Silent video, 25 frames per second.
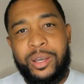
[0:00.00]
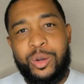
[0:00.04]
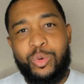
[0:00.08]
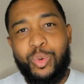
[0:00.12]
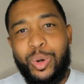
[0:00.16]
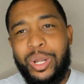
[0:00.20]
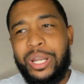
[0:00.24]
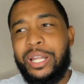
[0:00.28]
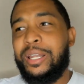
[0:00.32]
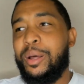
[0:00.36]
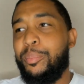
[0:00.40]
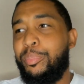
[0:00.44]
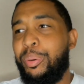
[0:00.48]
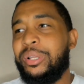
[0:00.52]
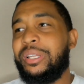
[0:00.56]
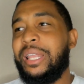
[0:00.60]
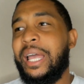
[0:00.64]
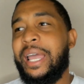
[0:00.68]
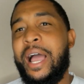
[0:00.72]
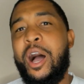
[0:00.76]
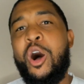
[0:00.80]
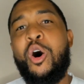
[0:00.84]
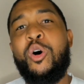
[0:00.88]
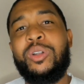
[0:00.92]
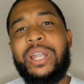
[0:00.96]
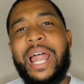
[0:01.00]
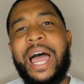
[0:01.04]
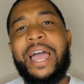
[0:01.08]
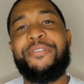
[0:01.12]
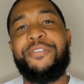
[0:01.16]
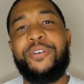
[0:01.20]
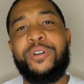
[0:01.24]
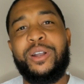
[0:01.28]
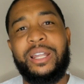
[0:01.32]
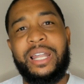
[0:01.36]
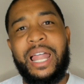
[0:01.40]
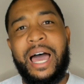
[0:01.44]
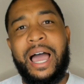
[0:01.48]
willing to put their own life
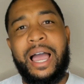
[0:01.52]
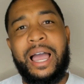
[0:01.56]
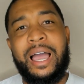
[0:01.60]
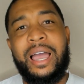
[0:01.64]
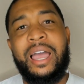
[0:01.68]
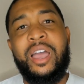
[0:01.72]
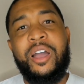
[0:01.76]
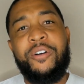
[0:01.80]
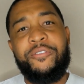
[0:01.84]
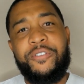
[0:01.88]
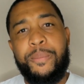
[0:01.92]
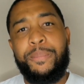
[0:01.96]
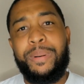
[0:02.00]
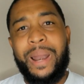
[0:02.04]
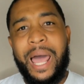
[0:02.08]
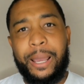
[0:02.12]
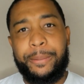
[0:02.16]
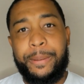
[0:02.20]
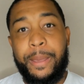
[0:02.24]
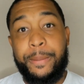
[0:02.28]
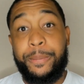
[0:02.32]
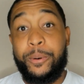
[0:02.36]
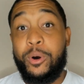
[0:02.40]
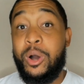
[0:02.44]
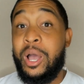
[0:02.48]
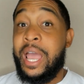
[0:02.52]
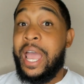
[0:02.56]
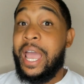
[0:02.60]
on the line for black people.